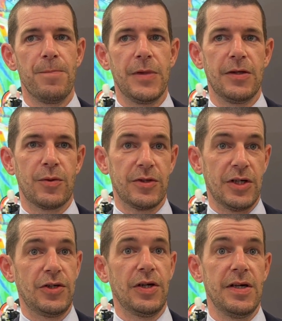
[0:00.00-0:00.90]
The
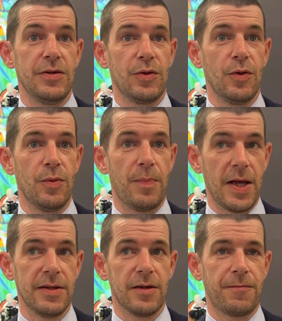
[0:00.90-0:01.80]
transition into
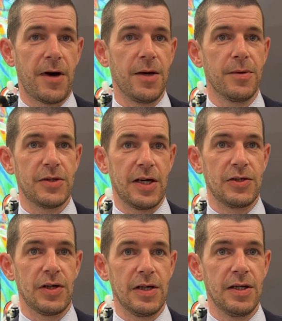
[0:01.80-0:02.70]
blended fibers
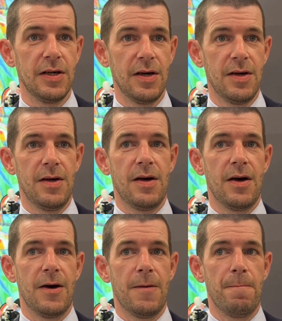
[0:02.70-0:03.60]
actually
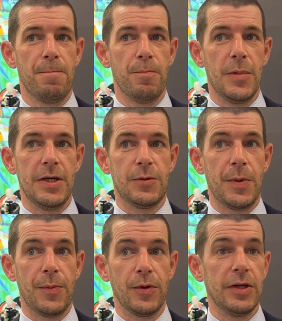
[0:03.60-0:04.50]
means
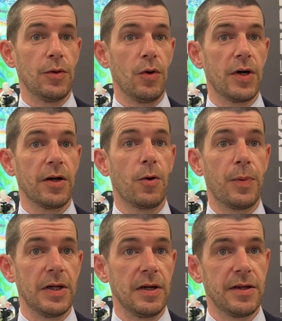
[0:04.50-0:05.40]
people need to look at a
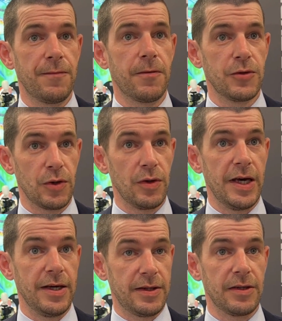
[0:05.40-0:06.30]
completely different
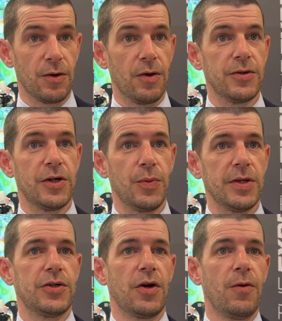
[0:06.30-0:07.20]
ink technology,
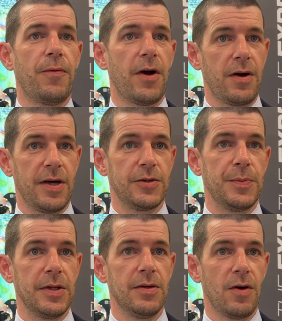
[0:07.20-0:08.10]
which so far has
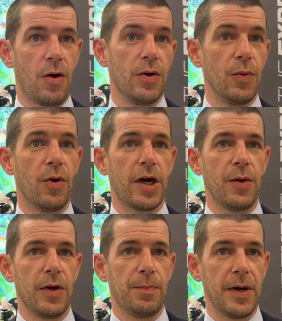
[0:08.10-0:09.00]
been only working
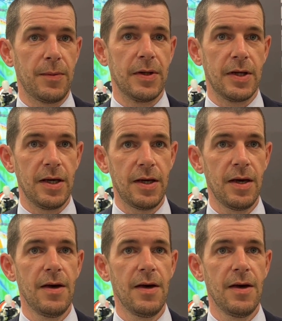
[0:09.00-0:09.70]
with pigment ink.